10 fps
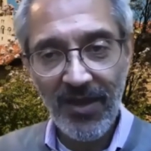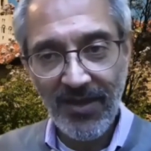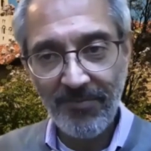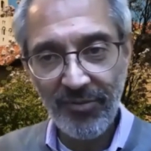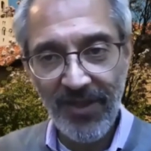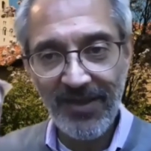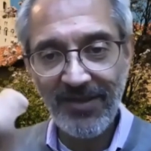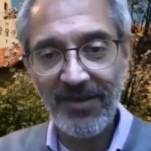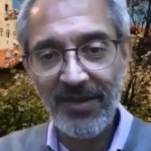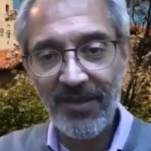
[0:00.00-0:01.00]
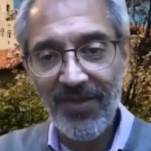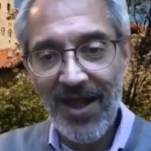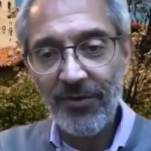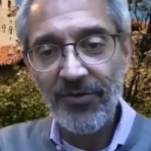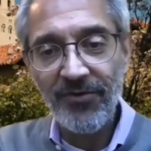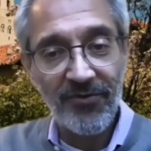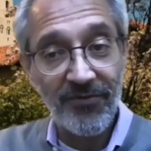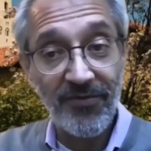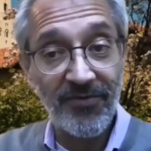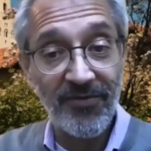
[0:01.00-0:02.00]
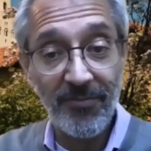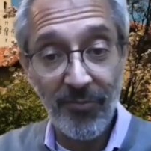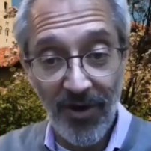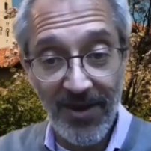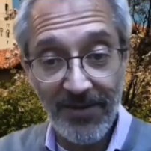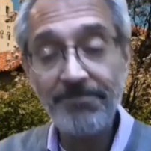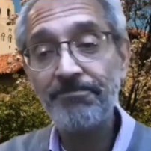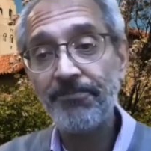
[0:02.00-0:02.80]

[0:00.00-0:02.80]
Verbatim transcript: implanted on the outer surface of the brain.